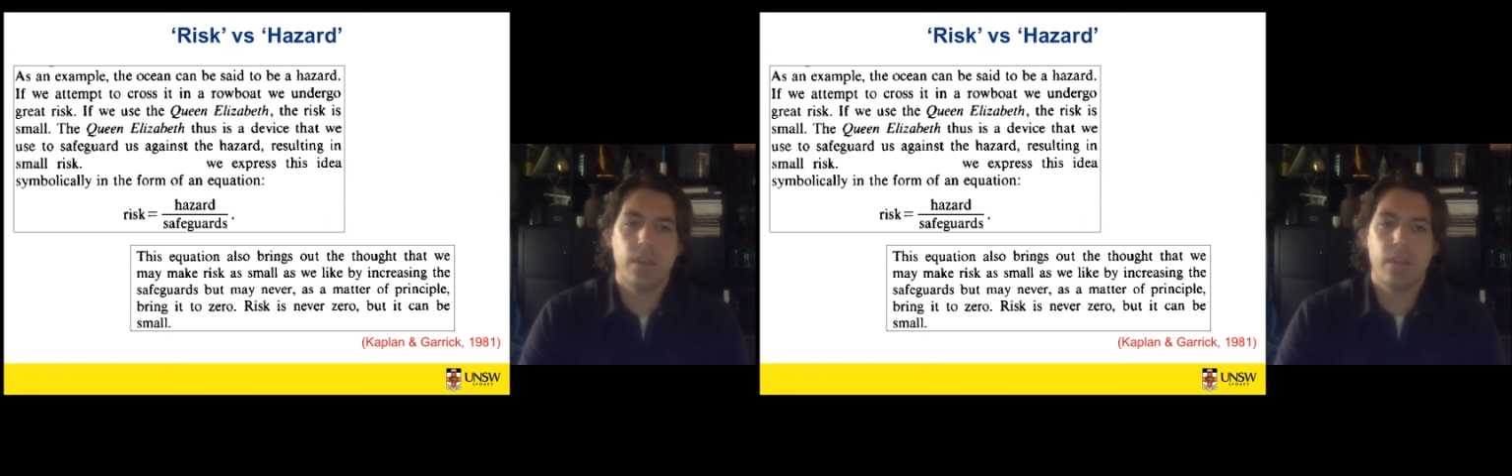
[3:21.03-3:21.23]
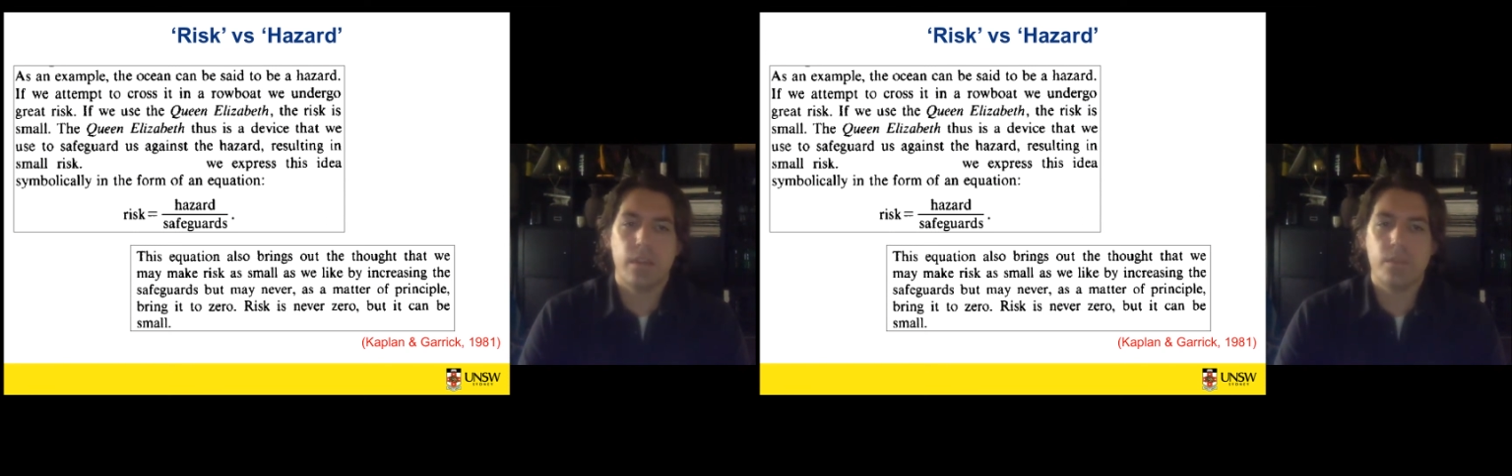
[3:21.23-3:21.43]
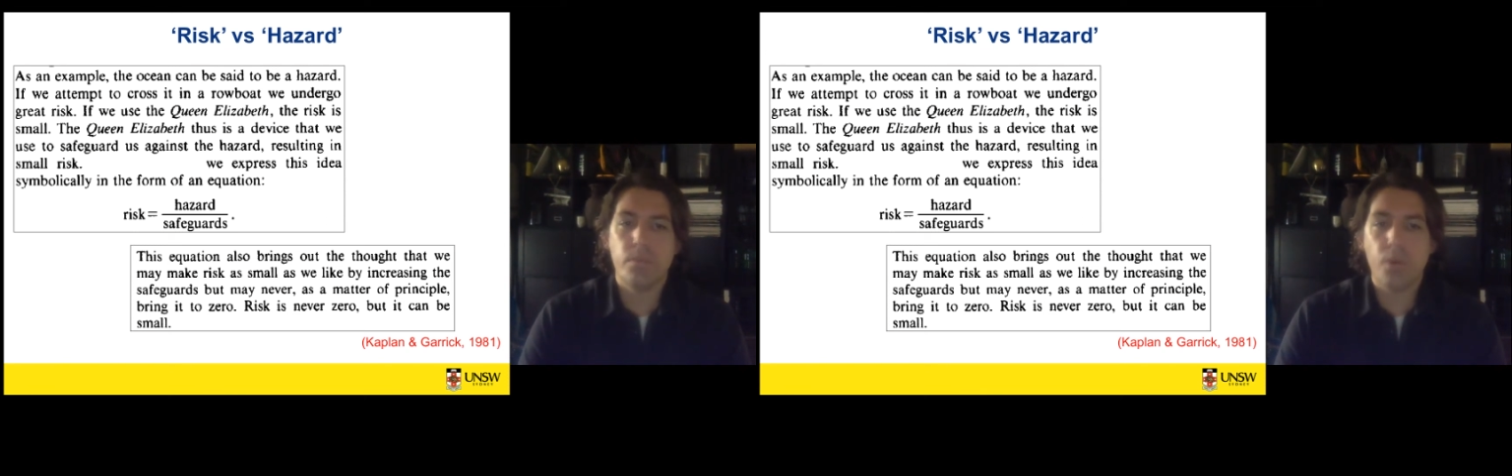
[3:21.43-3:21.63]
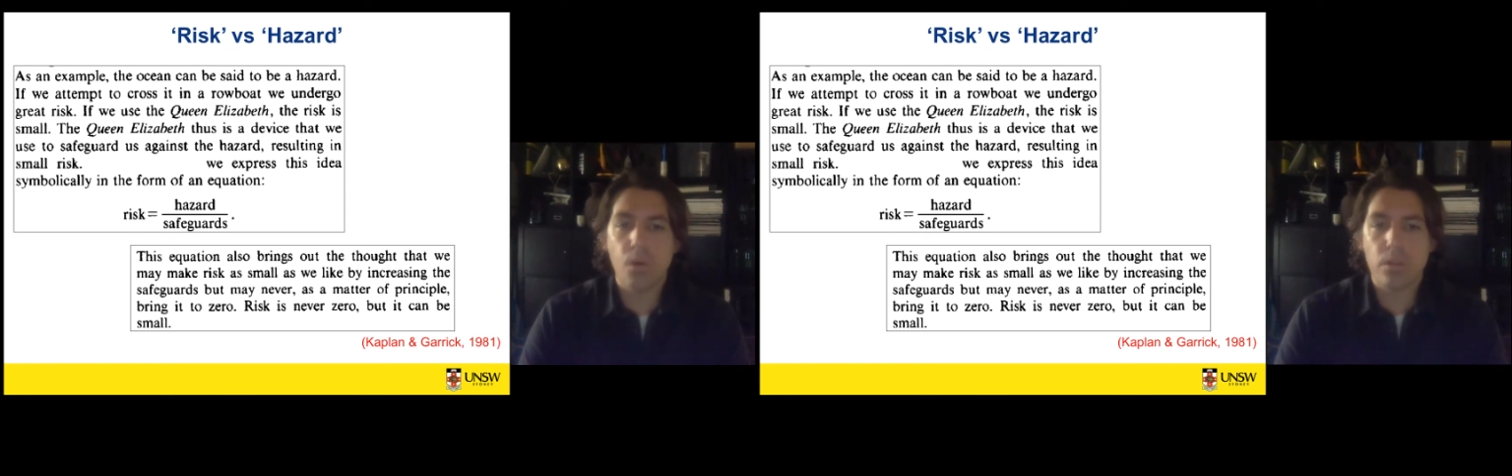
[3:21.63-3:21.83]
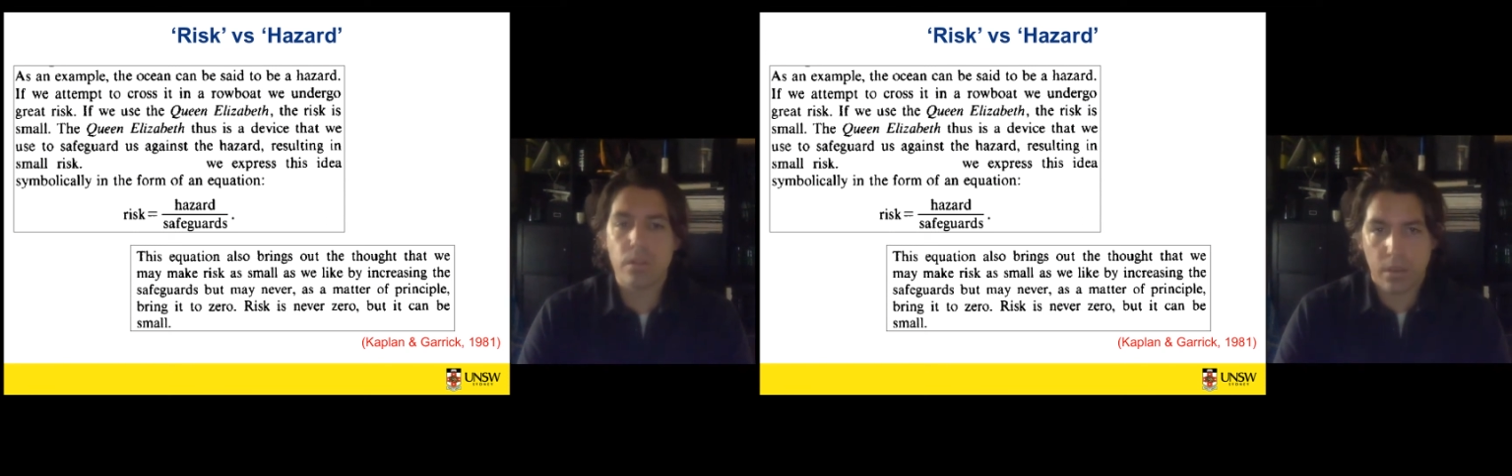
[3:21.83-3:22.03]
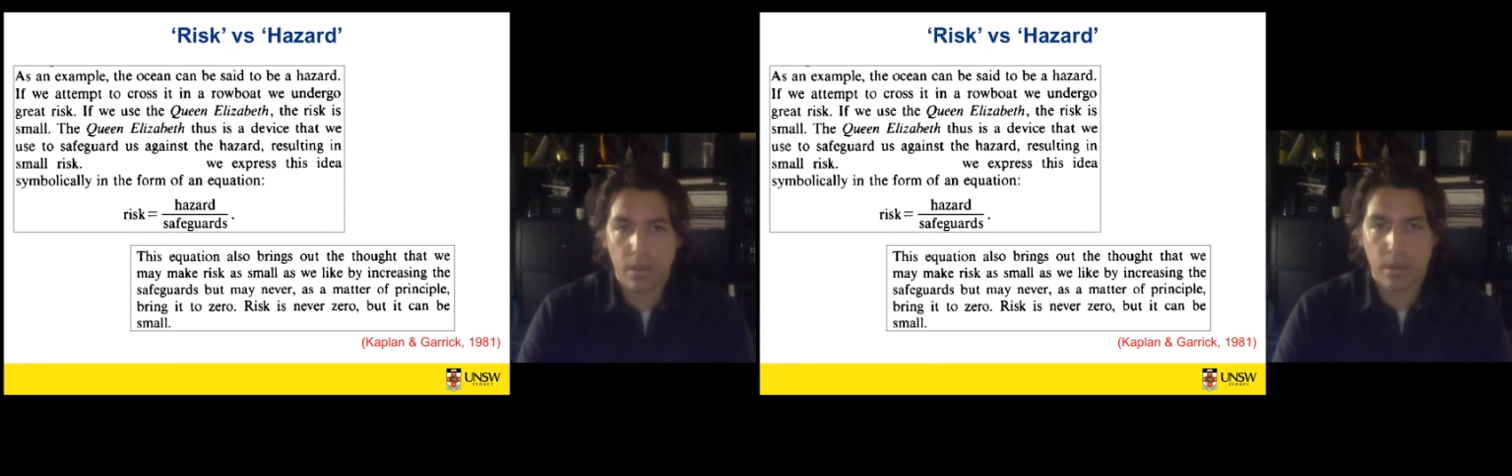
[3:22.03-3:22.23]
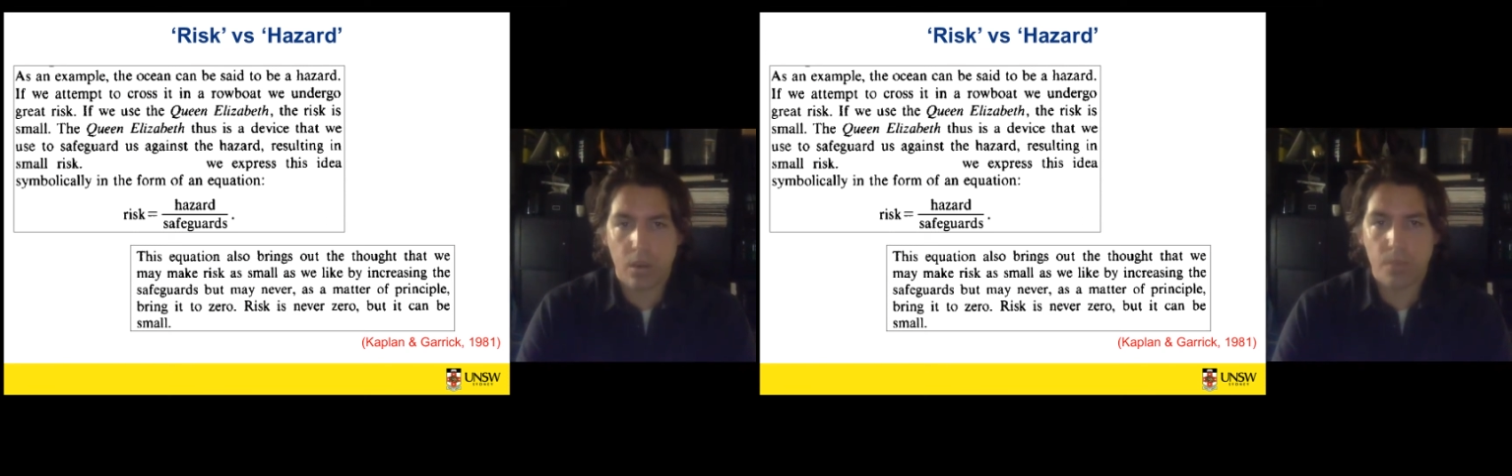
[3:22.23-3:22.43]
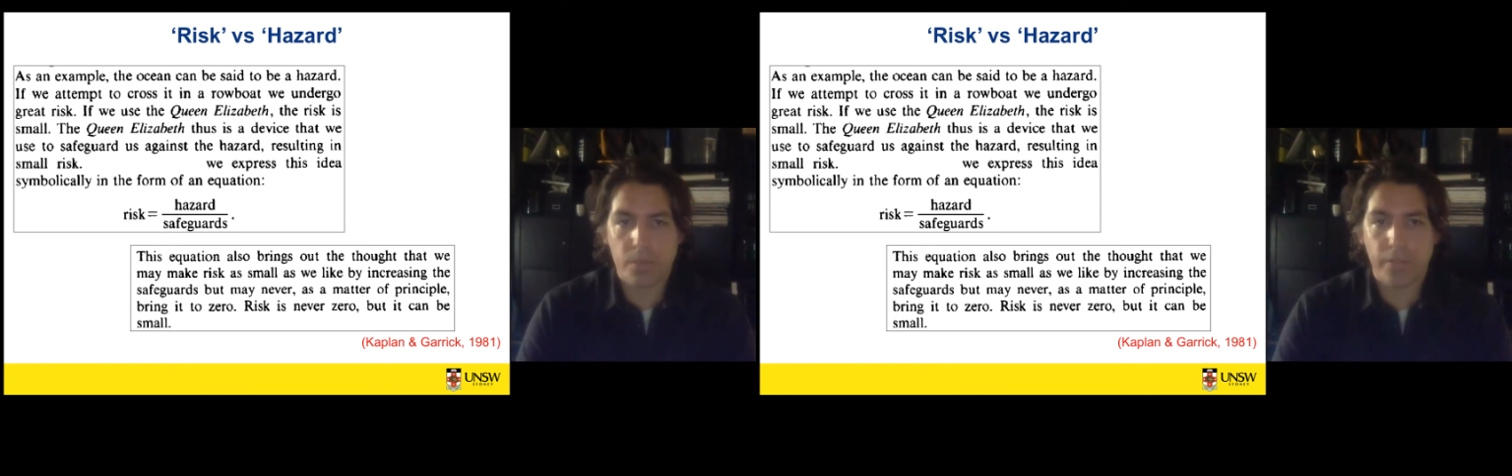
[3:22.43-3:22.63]
The important
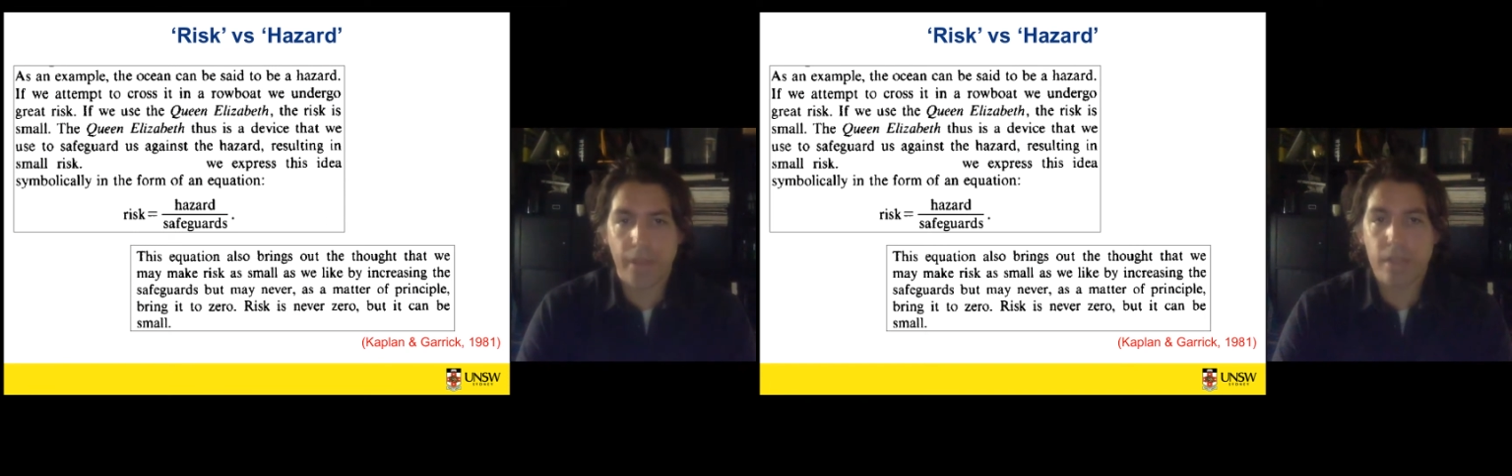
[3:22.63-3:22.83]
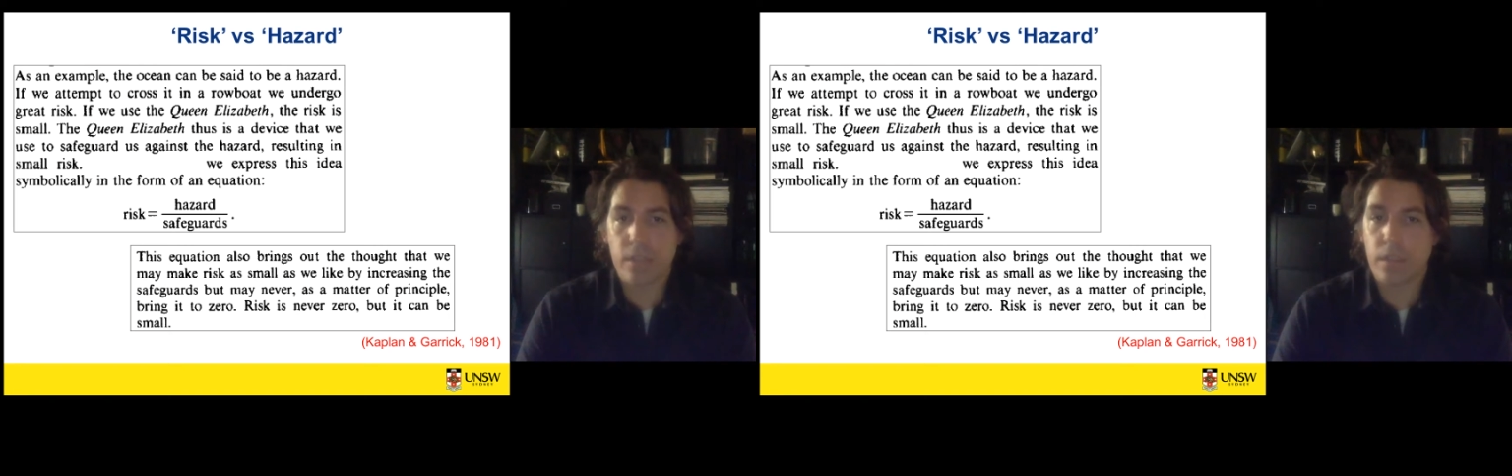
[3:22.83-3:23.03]
observation